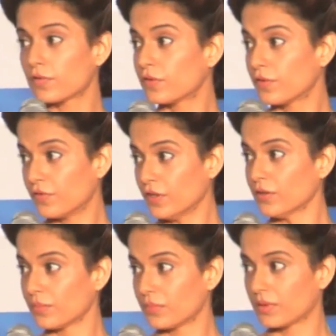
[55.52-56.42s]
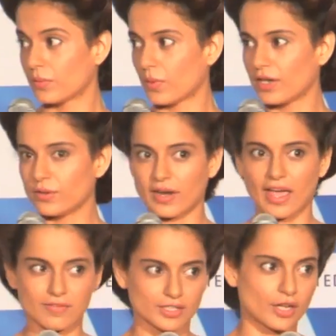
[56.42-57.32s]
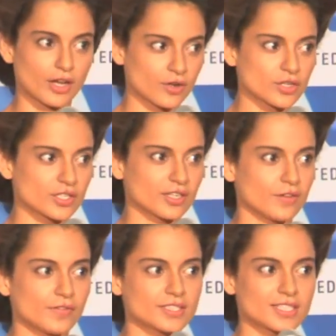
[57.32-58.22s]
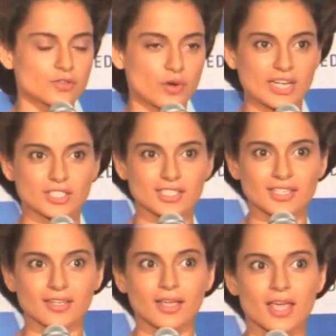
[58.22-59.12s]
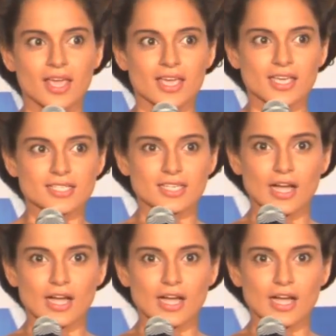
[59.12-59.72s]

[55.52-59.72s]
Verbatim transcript: of the film while you're having the narration. If it's a tragedy, it's a